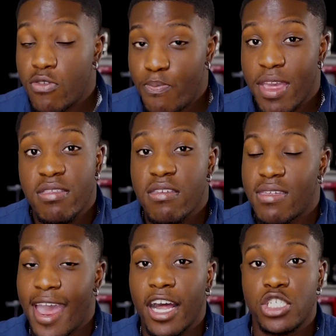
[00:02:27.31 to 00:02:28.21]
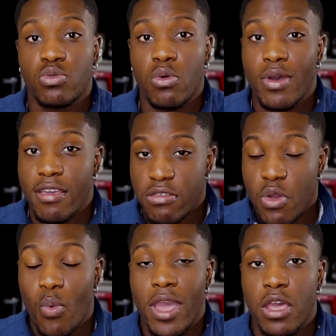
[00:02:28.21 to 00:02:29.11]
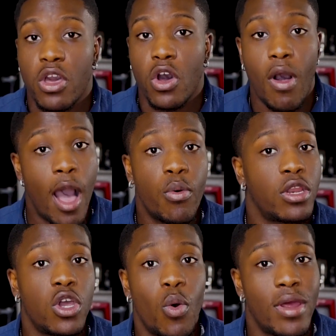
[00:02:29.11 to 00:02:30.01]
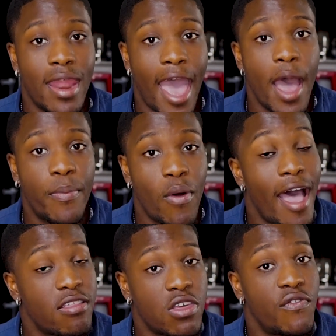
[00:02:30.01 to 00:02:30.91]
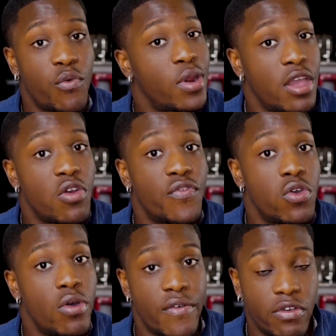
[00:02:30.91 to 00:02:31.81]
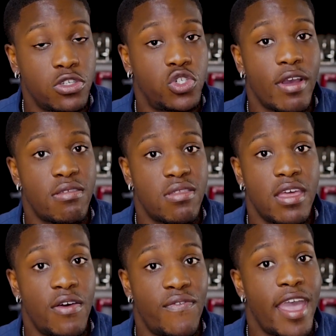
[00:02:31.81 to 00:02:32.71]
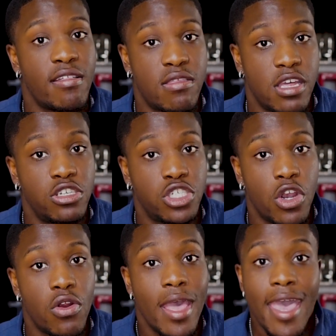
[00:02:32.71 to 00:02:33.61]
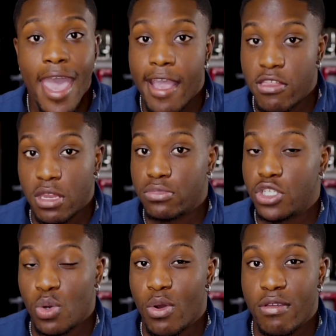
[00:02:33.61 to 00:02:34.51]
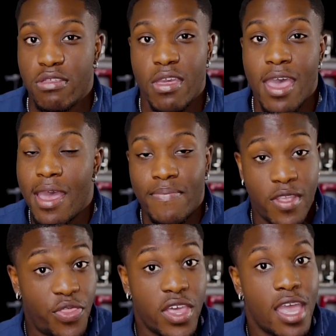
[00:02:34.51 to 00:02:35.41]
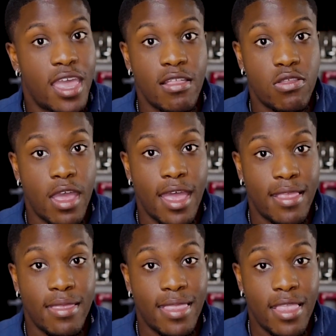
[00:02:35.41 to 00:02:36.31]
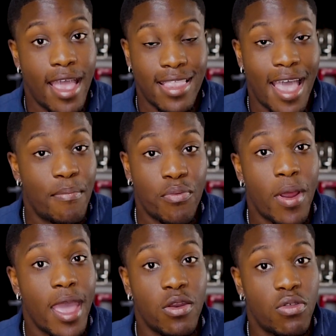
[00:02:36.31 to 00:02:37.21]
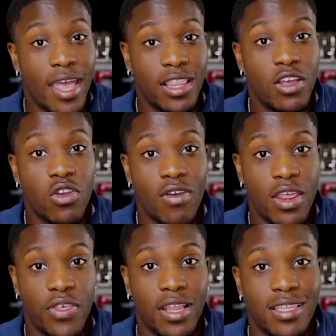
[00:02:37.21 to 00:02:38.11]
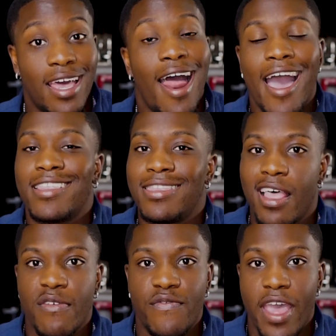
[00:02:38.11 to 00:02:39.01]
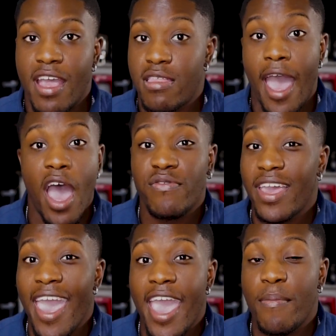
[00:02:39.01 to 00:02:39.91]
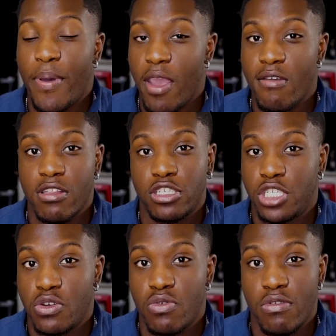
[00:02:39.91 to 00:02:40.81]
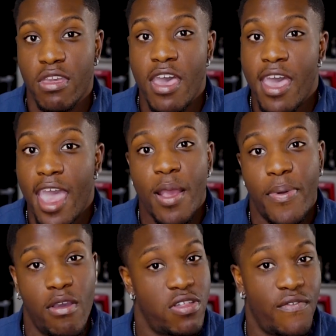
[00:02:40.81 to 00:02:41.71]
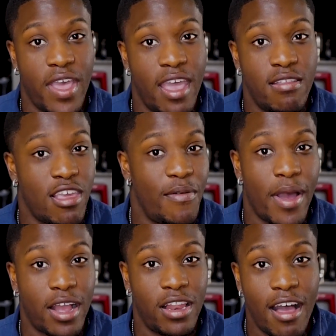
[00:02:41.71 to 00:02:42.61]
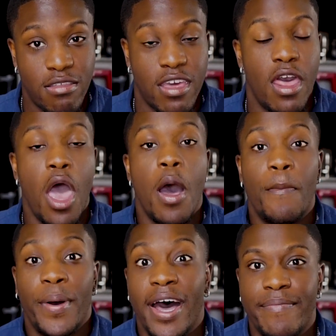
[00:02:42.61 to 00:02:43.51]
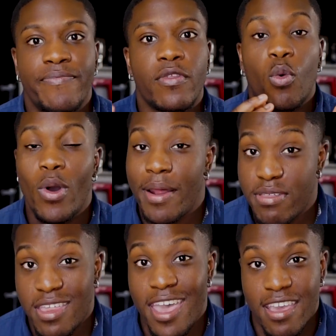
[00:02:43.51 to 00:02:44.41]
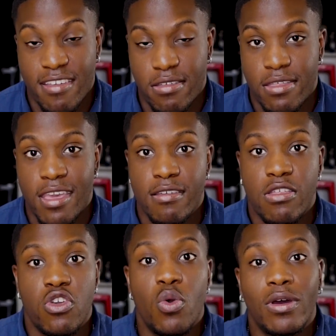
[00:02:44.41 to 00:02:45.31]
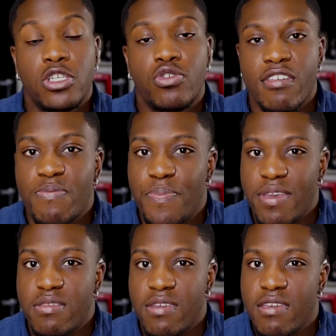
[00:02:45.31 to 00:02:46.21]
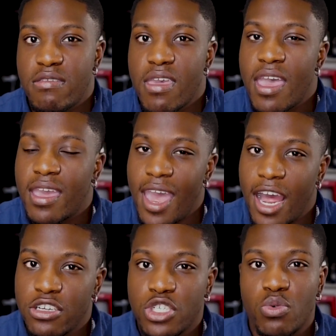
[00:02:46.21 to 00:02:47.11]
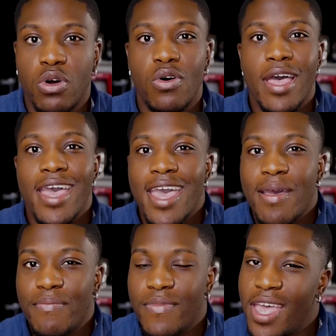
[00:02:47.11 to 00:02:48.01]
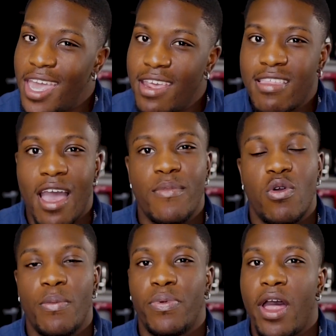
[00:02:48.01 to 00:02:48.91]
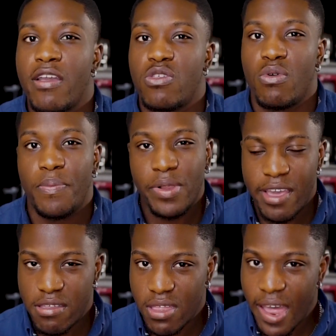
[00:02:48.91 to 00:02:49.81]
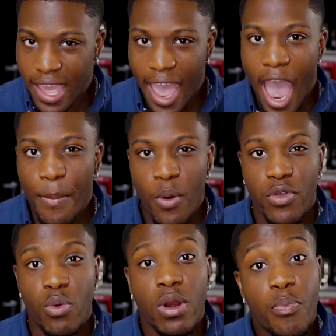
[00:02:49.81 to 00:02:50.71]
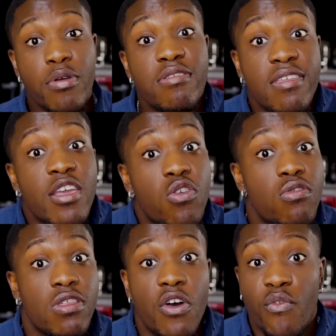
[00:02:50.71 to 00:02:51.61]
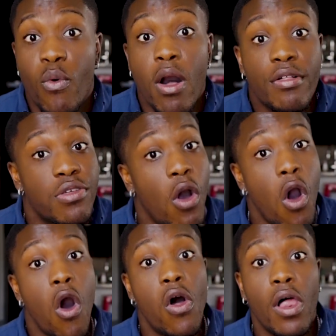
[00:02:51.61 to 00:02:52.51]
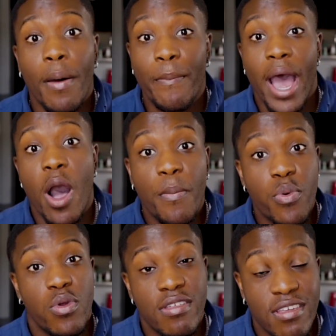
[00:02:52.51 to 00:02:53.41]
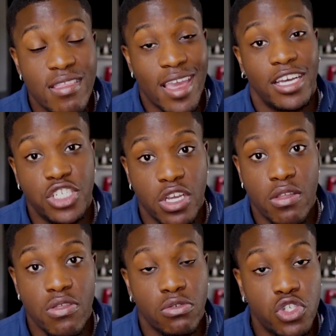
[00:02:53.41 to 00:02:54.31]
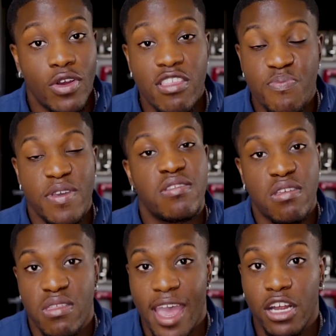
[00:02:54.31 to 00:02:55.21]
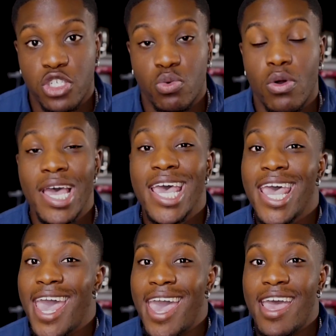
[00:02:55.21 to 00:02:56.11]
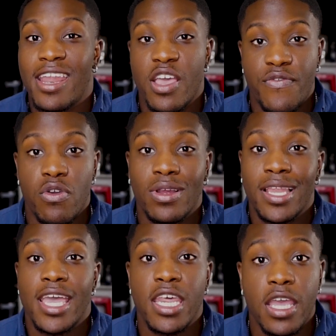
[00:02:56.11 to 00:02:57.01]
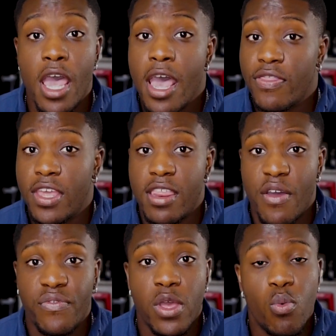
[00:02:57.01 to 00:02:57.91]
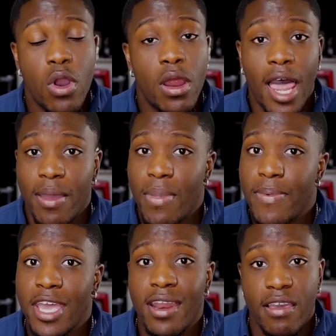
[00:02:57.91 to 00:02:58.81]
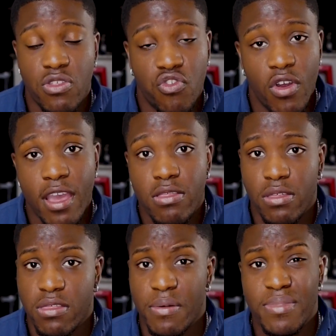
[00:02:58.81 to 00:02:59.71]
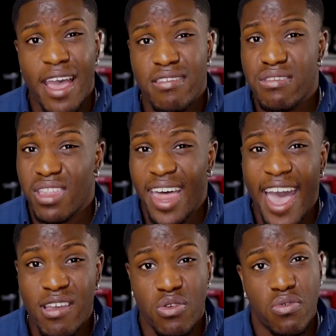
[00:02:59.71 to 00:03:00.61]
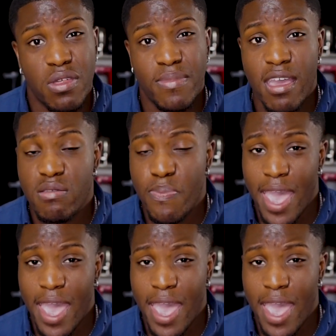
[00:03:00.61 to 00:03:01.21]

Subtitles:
Business casual is the way to go. I wouldn't go into Apple asking for an interview if you're dressed in a Vans t-shirt and some shorts. Nothing against that brand or that look or anything like that. I love Vans. I have like 8 pairs of shoes, 8 pairs of Vans in my closet. But what I'm saying is this, you want to dress business casual anytime you're applying to a place like Apple. You want to present yourself well. It's all about presentation. So dress business casual. And if you're a lady, then definitely wear like maybe a nice dress, some nice slacks or some nice